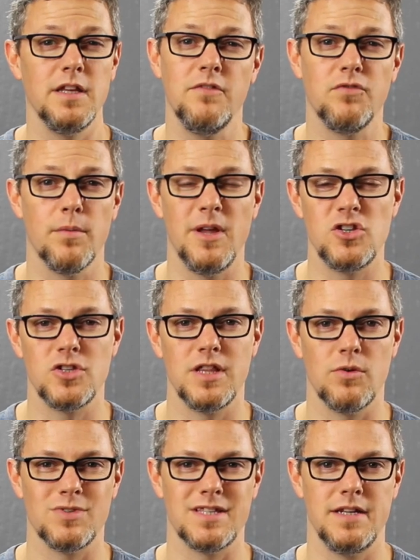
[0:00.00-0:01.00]
the information
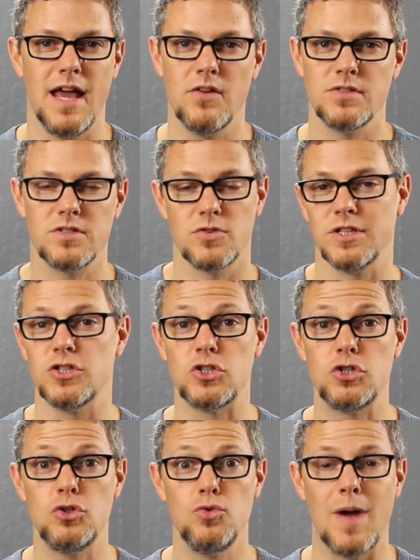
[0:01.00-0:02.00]
that was announced during the
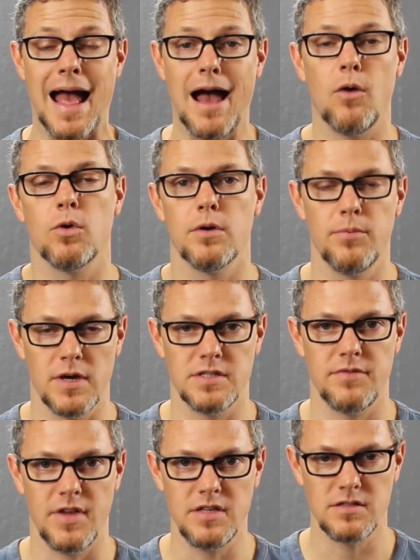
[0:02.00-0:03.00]
2-hour
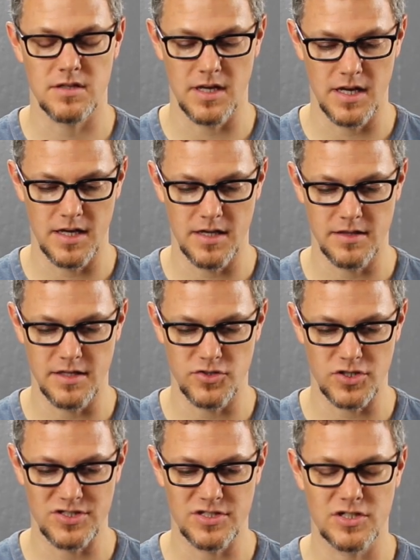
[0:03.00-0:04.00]
press event that
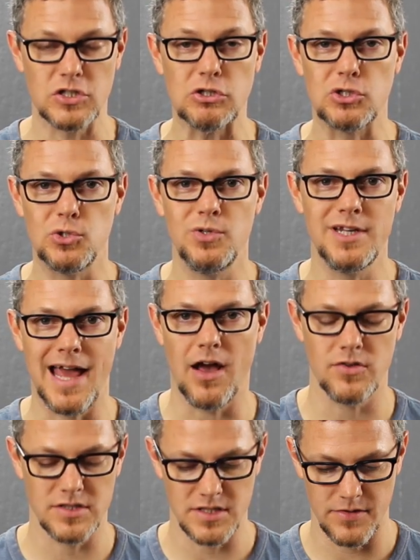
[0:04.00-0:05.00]
just concluded
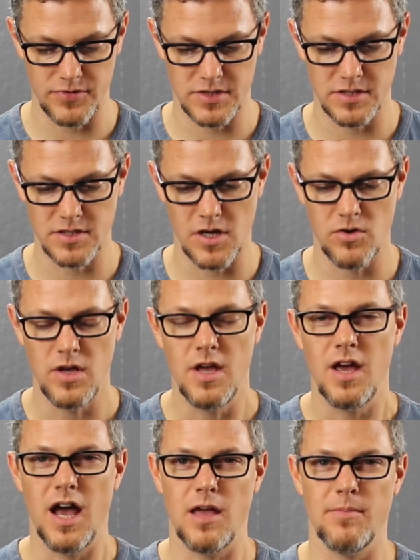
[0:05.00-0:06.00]
out in San Francisco.
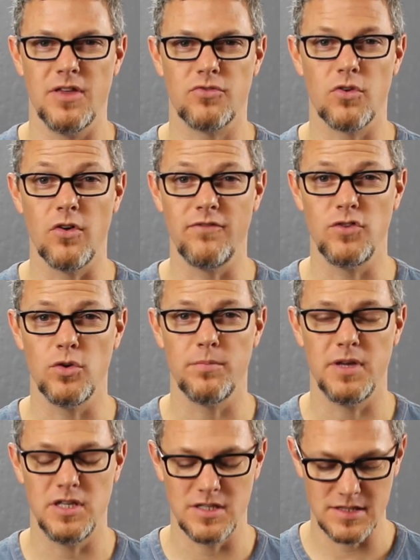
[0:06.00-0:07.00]
I might throw a few
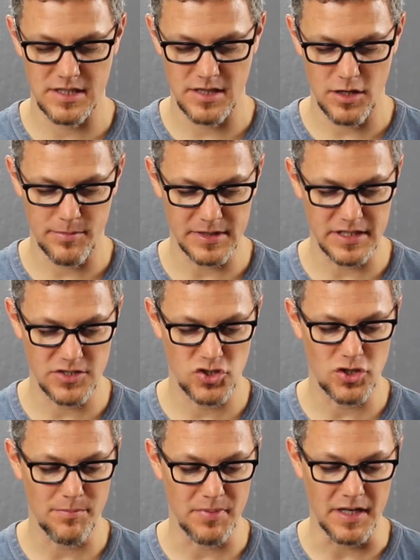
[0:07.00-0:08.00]
opinions in there, but let's
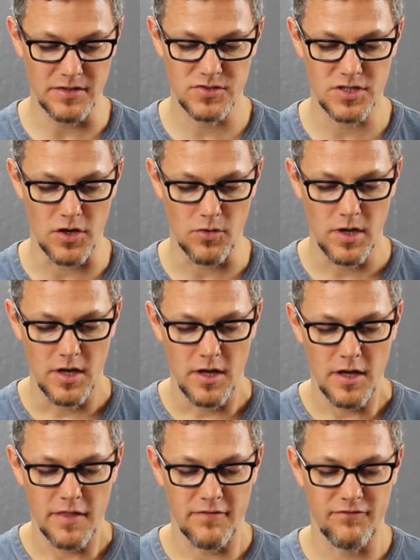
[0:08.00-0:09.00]
jump in. So
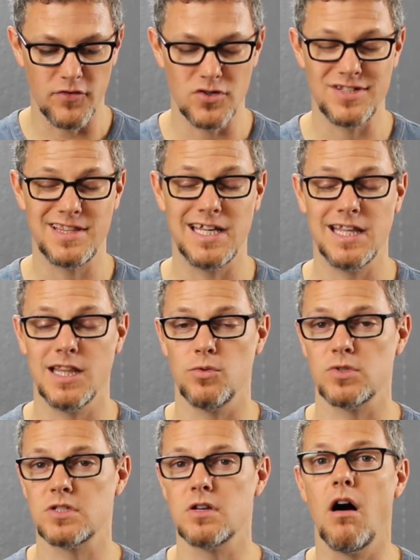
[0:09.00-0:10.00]
the first thing that
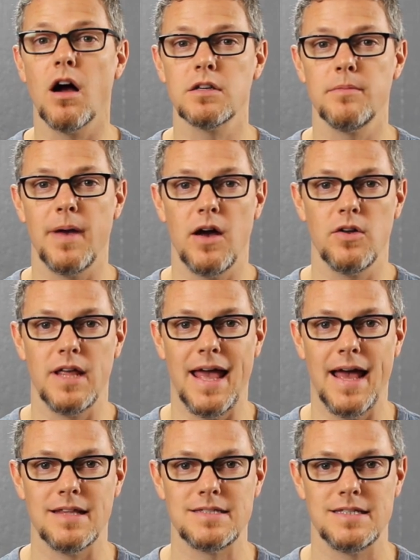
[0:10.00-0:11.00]
was talked about
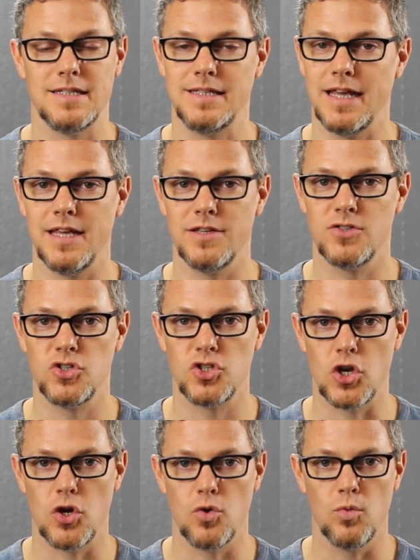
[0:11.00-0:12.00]
at today's
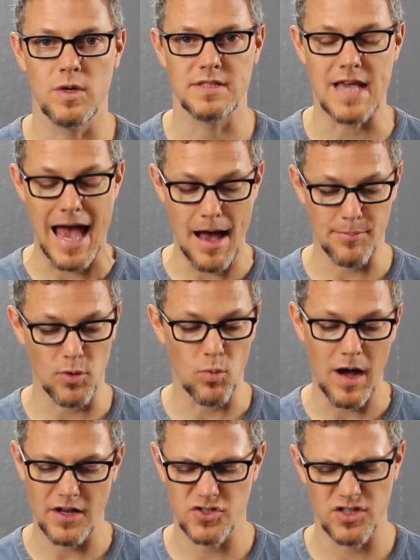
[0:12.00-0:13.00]
show was Apple
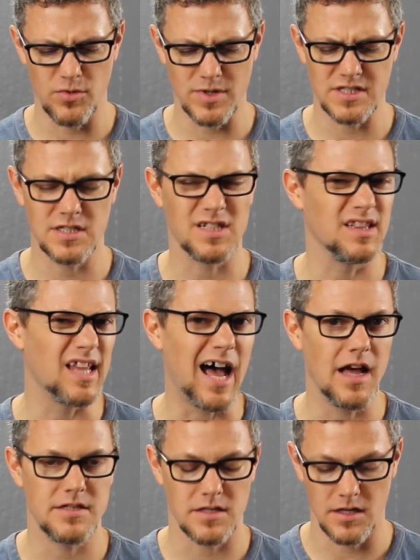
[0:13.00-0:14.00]
Watch, and there wasn't a
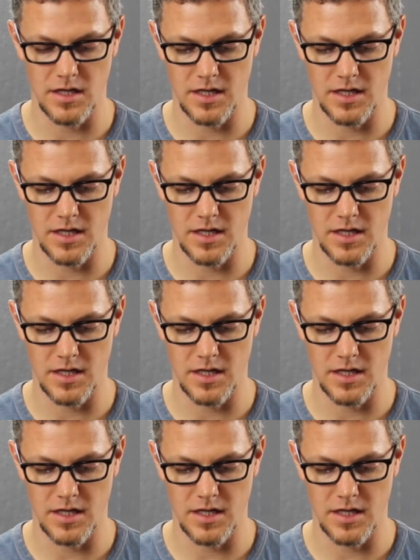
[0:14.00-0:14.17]
lot